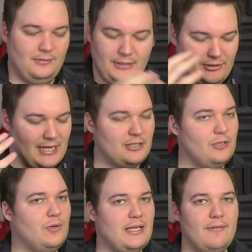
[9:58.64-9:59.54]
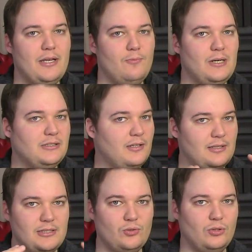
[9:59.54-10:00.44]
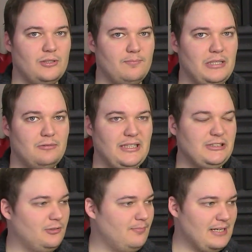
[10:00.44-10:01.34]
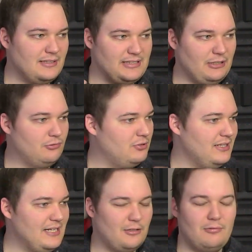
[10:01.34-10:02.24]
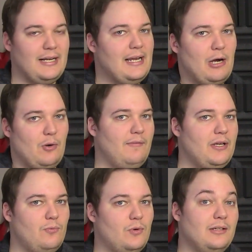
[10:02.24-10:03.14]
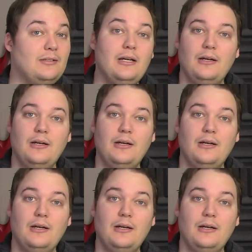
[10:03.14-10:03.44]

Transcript: you can do whatever you want to the distorted mid-range to make it sound gritty and grindy however you want.